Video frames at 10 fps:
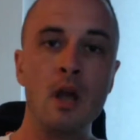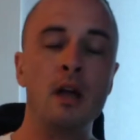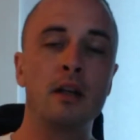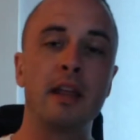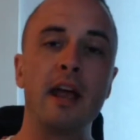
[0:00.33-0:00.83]

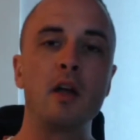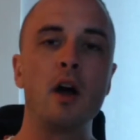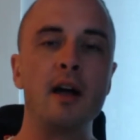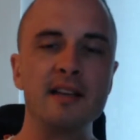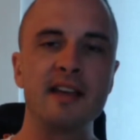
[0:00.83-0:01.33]
G'day
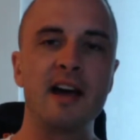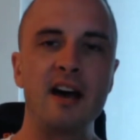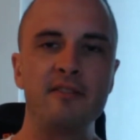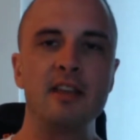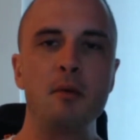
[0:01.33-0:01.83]
guys,
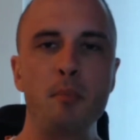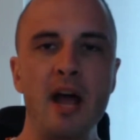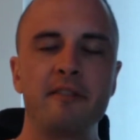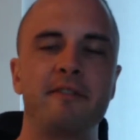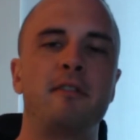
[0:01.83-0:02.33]
Harvey
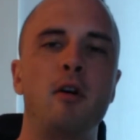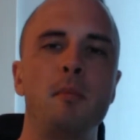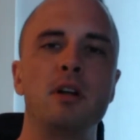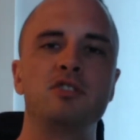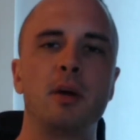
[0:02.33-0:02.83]
back
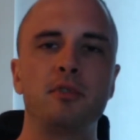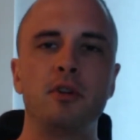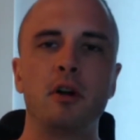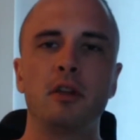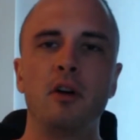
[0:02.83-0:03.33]
from
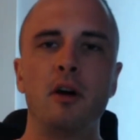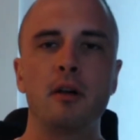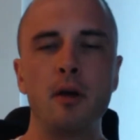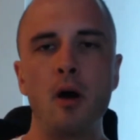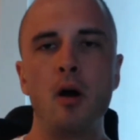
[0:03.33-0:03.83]

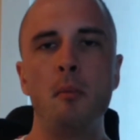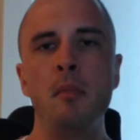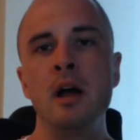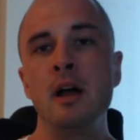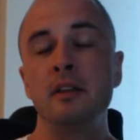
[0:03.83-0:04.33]

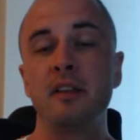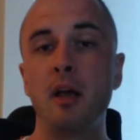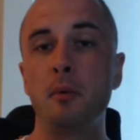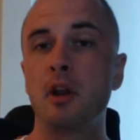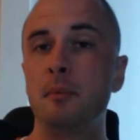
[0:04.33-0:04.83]
JUMPSTRONGER.com.
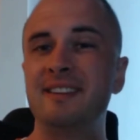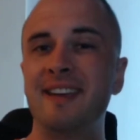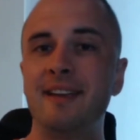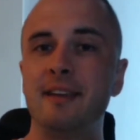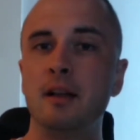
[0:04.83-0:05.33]
Today we're going to be
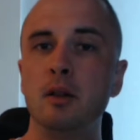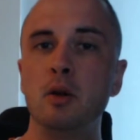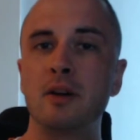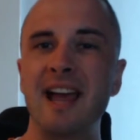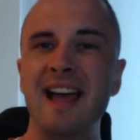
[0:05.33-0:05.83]
taking a
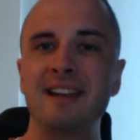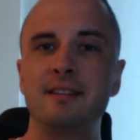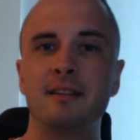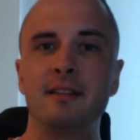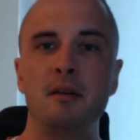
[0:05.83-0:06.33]
look
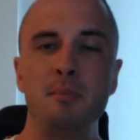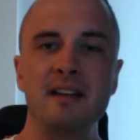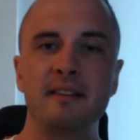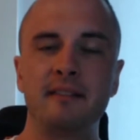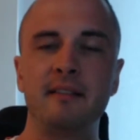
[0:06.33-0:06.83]
at the
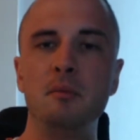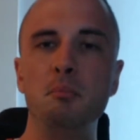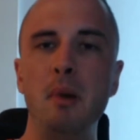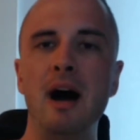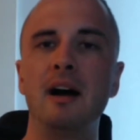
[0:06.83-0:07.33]
best
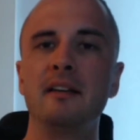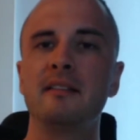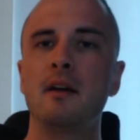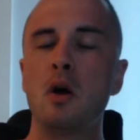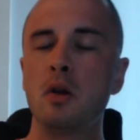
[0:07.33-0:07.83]
tib bars
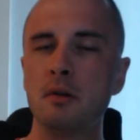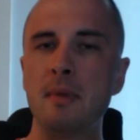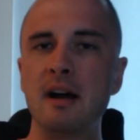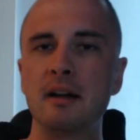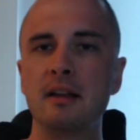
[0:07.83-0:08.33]
on the
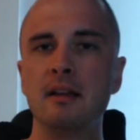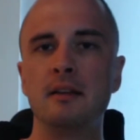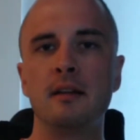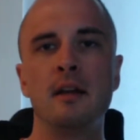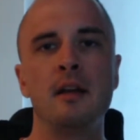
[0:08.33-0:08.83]
market
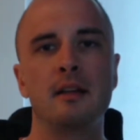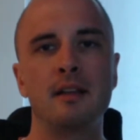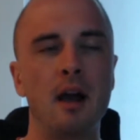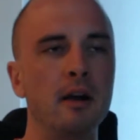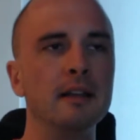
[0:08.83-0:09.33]

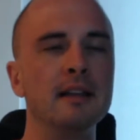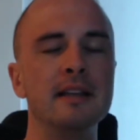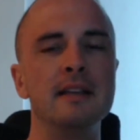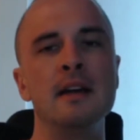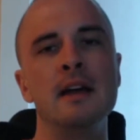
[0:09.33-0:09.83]

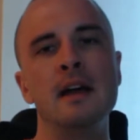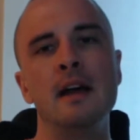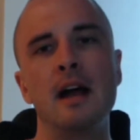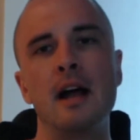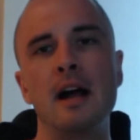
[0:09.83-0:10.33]
currently.
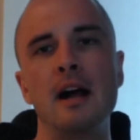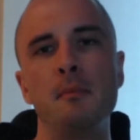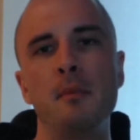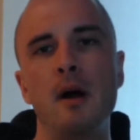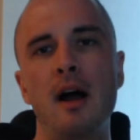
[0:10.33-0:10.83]

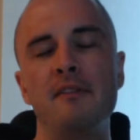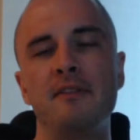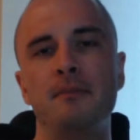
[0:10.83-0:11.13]
I've